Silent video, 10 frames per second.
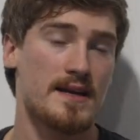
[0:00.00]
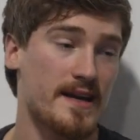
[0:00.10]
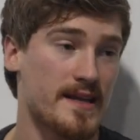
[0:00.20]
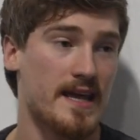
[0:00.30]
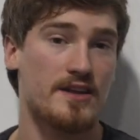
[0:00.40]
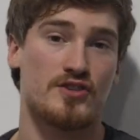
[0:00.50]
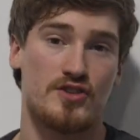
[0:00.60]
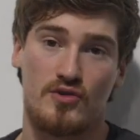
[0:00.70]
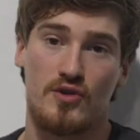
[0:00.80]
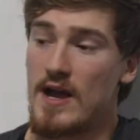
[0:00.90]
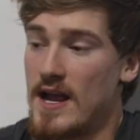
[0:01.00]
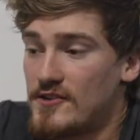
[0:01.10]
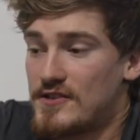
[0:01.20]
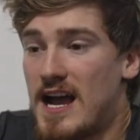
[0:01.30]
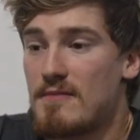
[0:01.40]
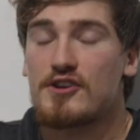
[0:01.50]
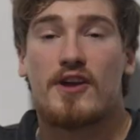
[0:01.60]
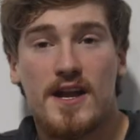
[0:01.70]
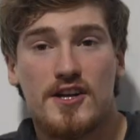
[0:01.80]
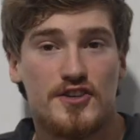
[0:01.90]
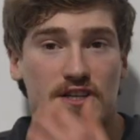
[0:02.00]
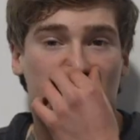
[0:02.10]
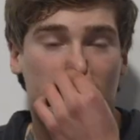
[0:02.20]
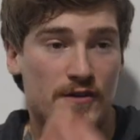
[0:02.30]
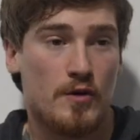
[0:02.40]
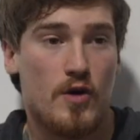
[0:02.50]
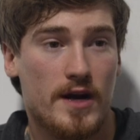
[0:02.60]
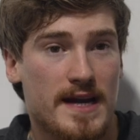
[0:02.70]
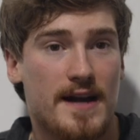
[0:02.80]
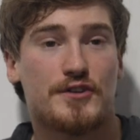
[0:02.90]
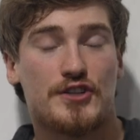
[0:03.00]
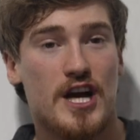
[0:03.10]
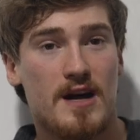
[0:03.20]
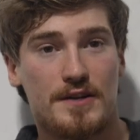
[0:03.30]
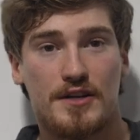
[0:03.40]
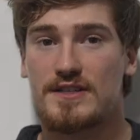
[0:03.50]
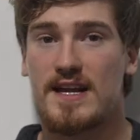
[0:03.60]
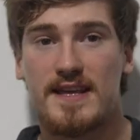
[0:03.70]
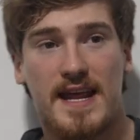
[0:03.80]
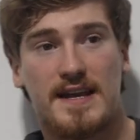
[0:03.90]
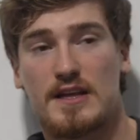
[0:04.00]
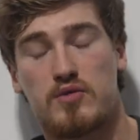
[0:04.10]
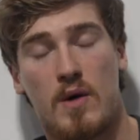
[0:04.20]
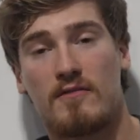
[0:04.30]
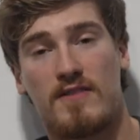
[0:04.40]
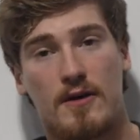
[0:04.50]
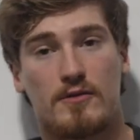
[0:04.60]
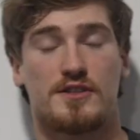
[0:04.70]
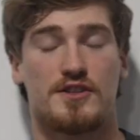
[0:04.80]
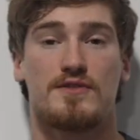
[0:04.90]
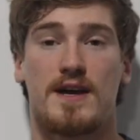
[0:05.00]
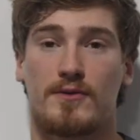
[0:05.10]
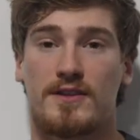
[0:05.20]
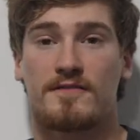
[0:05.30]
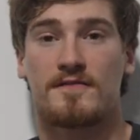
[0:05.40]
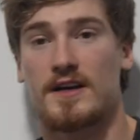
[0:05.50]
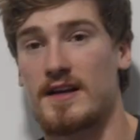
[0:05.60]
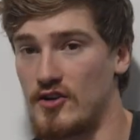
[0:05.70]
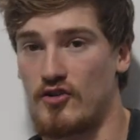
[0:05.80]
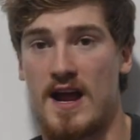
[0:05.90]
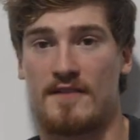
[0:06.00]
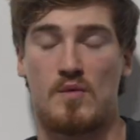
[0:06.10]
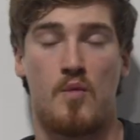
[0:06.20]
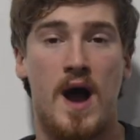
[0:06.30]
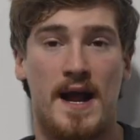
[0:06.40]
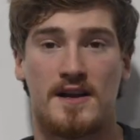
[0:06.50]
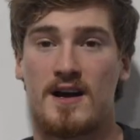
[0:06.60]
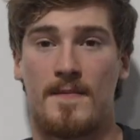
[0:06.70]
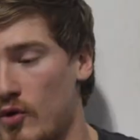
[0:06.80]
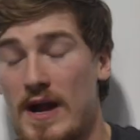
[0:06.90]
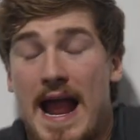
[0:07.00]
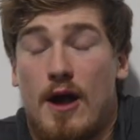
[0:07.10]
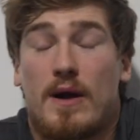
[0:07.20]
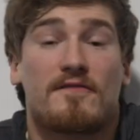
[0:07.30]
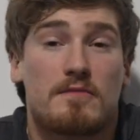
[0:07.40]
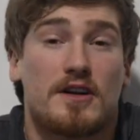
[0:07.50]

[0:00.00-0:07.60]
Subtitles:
dedicate your soul and your time and your energy. Like, if you're working at a job and you're dedicating 12 hours, do that with your fucking craft. Why not? Or however